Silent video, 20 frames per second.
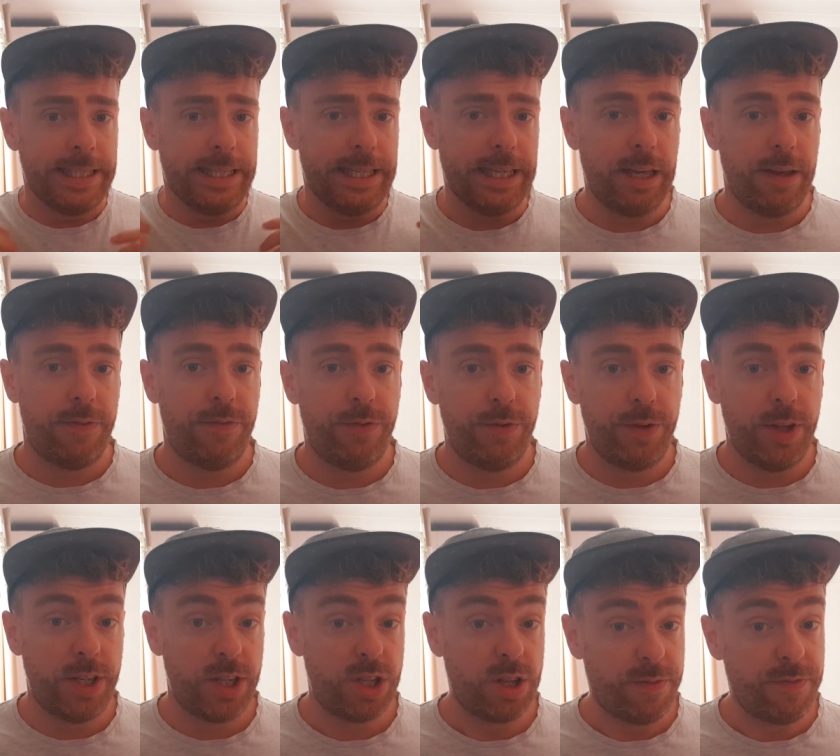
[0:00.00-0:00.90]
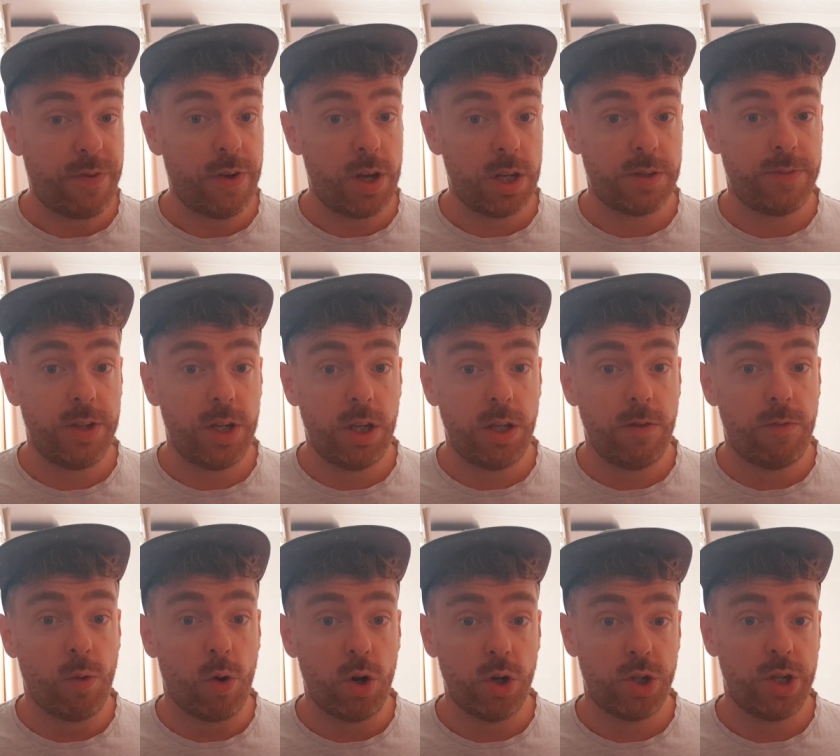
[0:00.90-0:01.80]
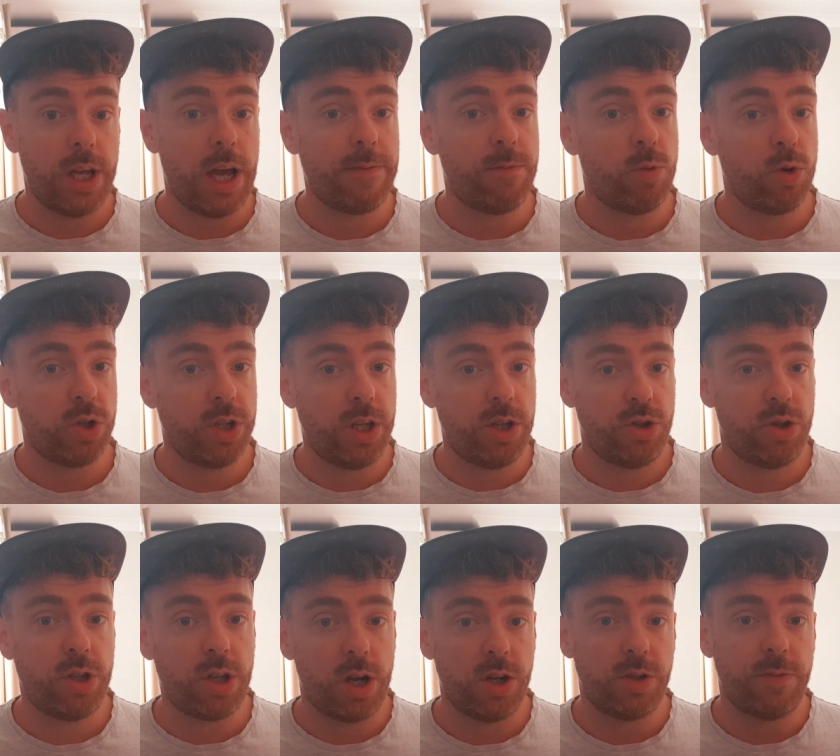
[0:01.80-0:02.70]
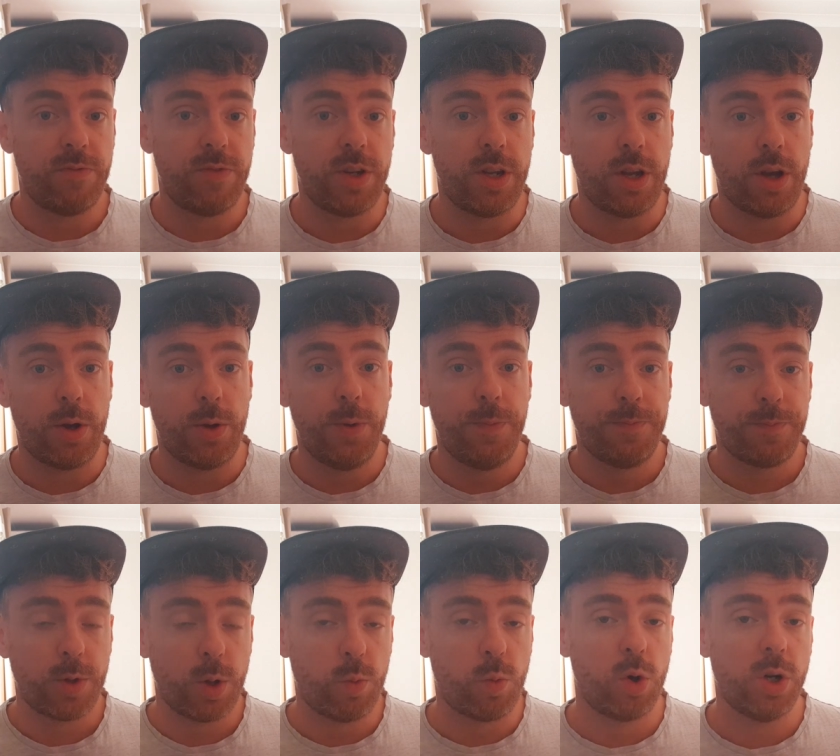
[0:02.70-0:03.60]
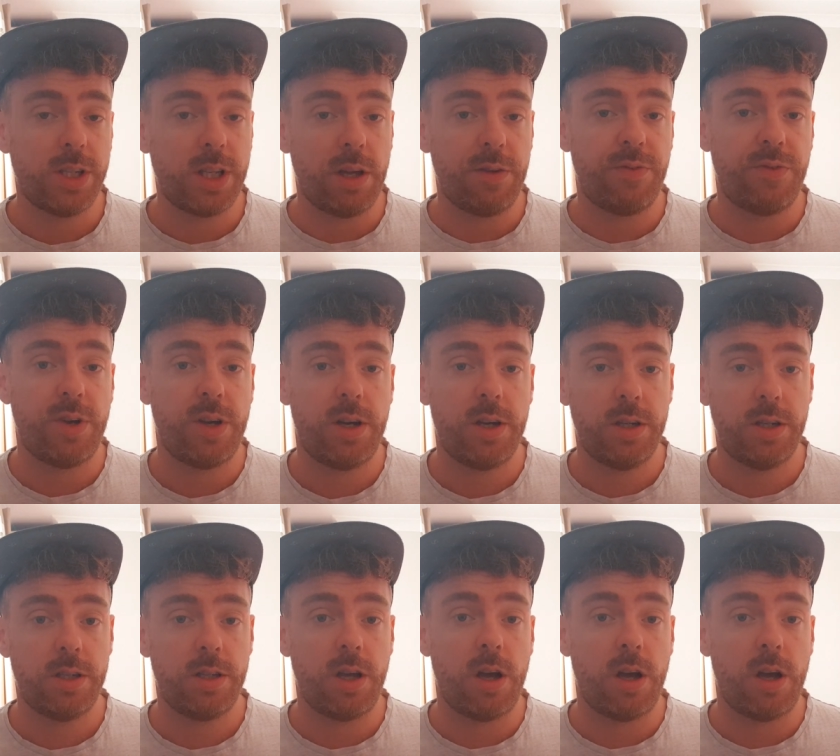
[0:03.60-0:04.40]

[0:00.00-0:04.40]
If this is the first video you've watched and you haven't watched the introduction video, watch that first.